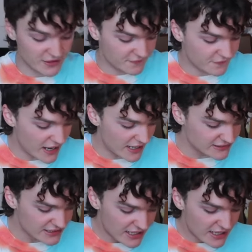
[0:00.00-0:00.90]
fucking
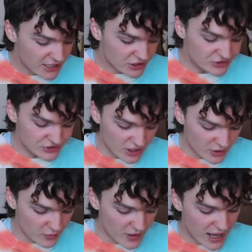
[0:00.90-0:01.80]
friend.
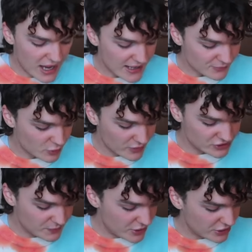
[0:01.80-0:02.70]
So I'm going
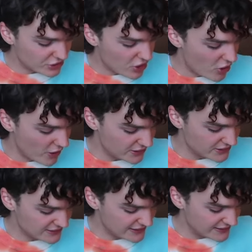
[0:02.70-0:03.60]
to put it
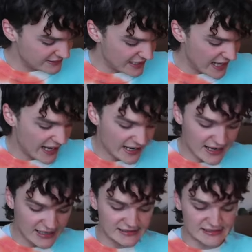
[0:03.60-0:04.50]
on today
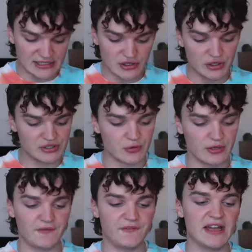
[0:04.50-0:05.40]
and see who it's
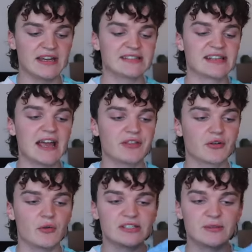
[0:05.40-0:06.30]
going to fit. It's either
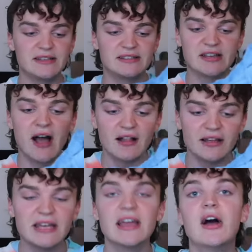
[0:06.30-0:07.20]
going to be
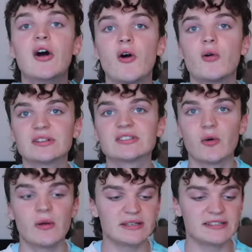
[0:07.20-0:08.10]
Dolly or it's
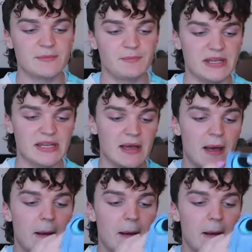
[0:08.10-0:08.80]
going to be